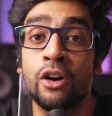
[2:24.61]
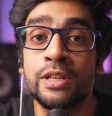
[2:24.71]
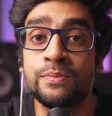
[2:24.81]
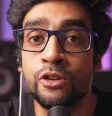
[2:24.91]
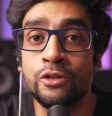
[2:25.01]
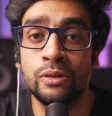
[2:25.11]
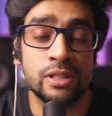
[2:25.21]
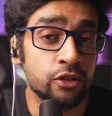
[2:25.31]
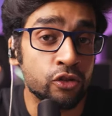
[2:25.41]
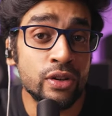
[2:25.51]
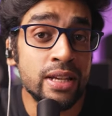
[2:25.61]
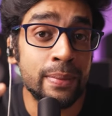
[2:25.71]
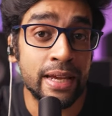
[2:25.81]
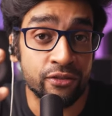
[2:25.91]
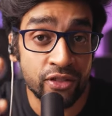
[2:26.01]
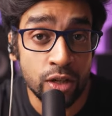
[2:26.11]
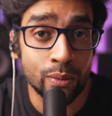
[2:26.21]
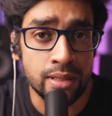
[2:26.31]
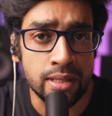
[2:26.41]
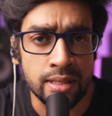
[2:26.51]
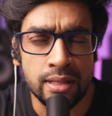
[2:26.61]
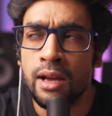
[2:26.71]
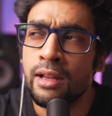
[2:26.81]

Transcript: they produce the three main frequencies